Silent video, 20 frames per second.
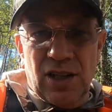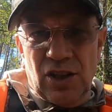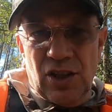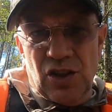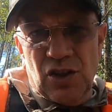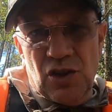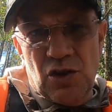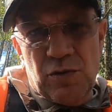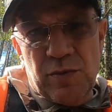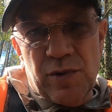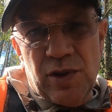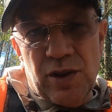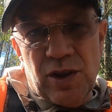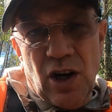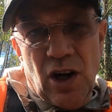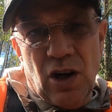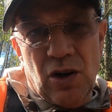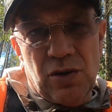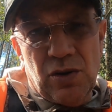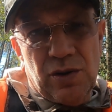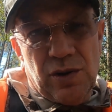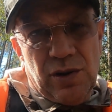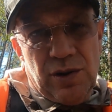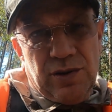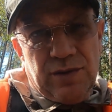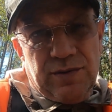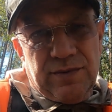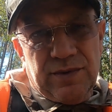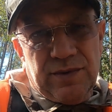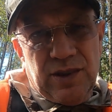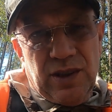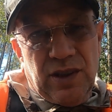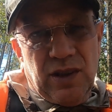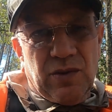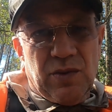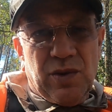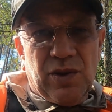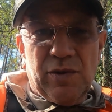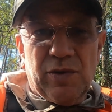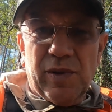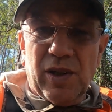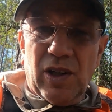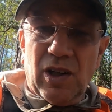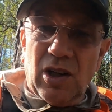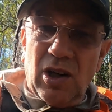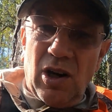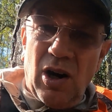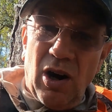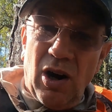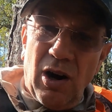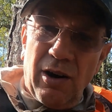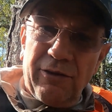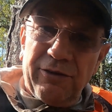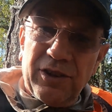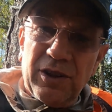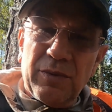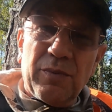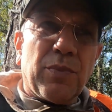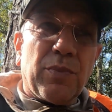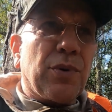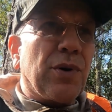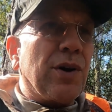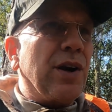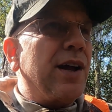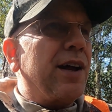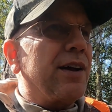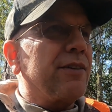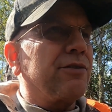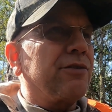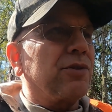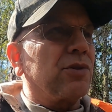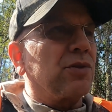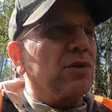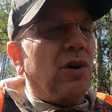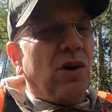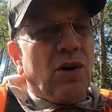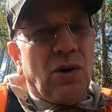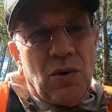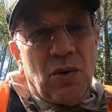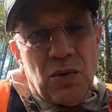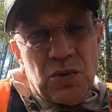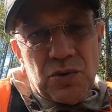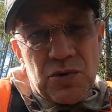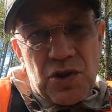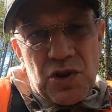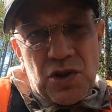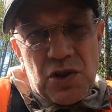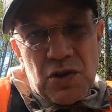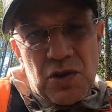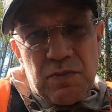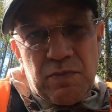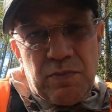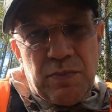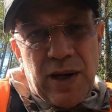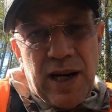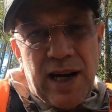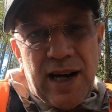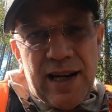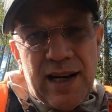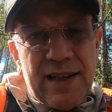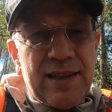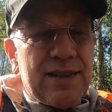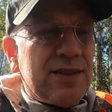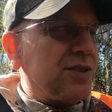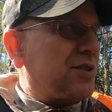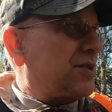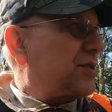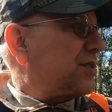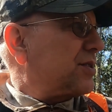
human odor? Whether it be coffee breath or Old Spice